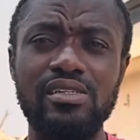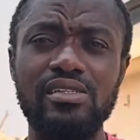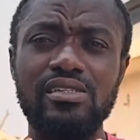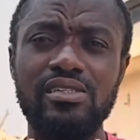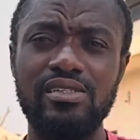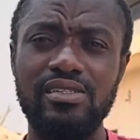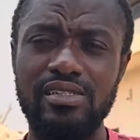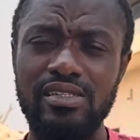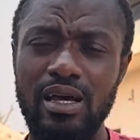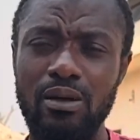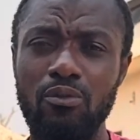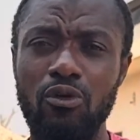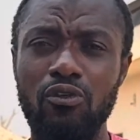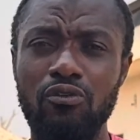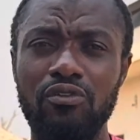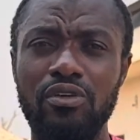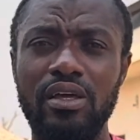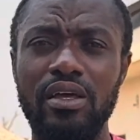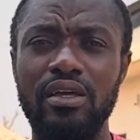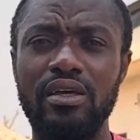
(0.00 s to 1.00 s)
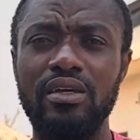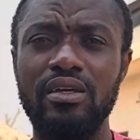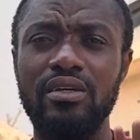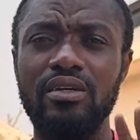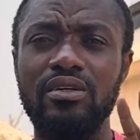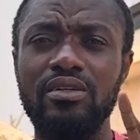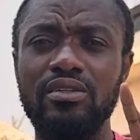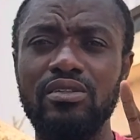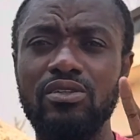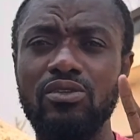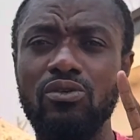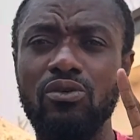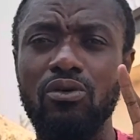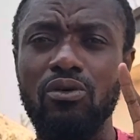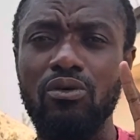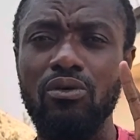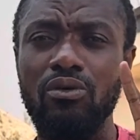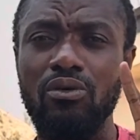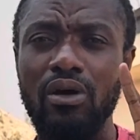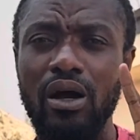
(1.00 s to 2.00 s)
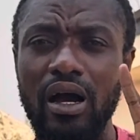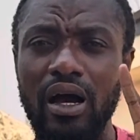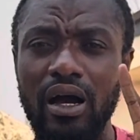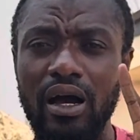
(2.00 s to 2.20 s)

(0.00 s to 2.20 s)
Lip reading: some of the, you know,